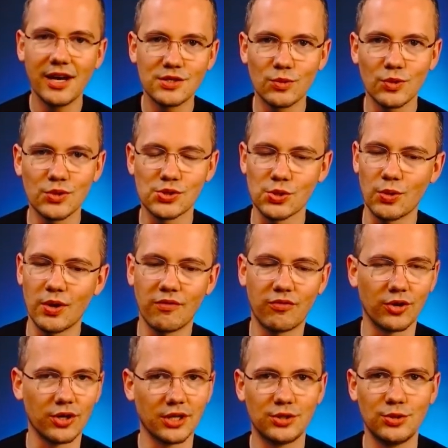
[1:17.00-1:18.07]

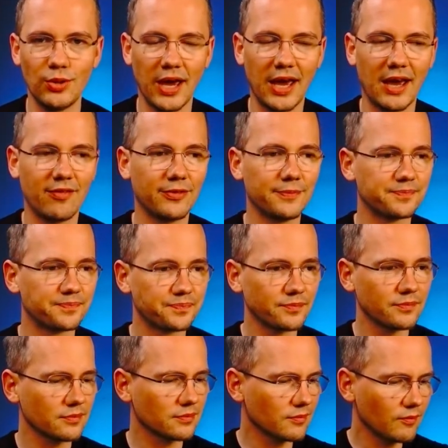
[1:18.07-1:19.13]
whatsoever that you have,
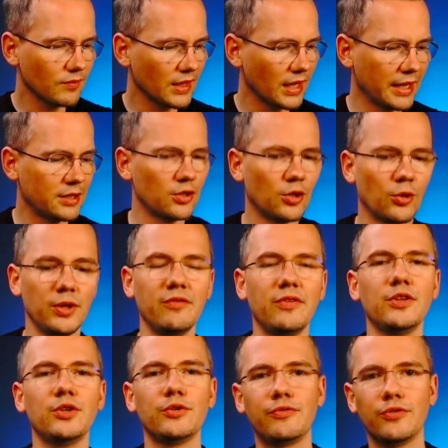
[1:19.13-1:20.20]
I don't know,
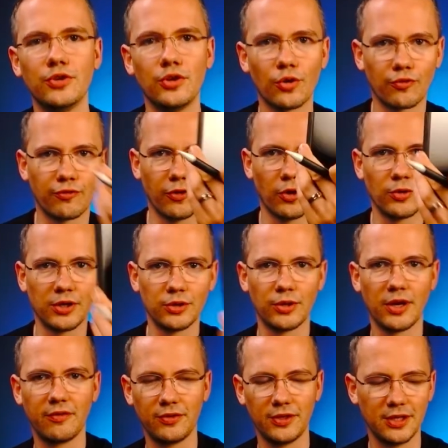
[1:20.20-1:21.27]
even if your phone that you
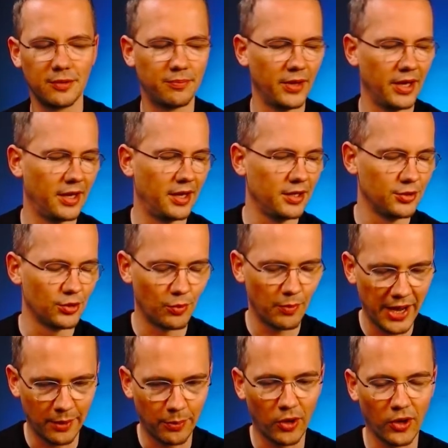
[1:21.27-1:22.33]
have in a in your
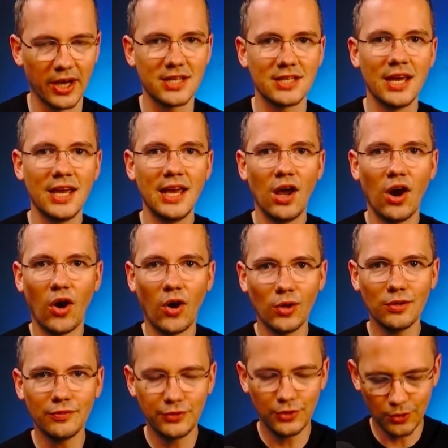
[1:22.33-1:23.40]
back pocket,
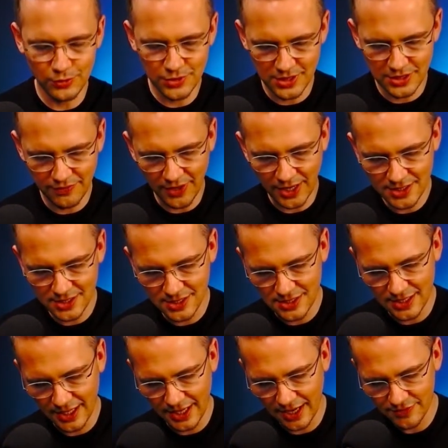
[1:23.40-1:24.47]
all of those devices,
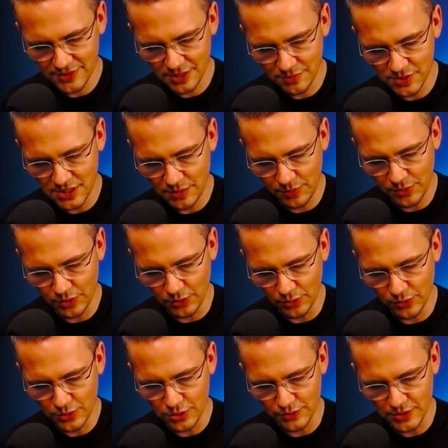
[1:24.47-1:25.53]
they have some
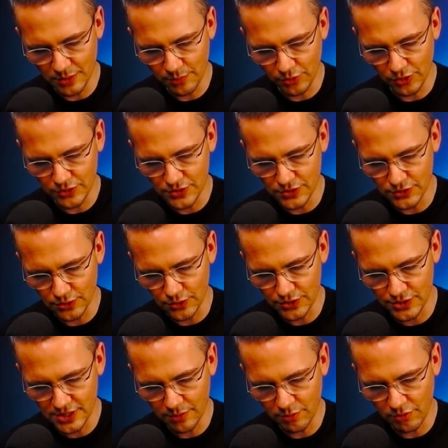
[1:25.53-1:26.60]
CPU, so some processor,
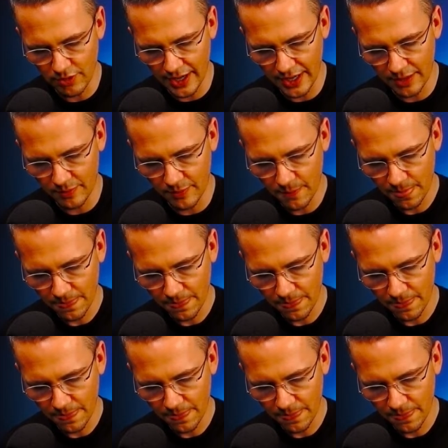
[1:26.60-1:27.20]
some RAM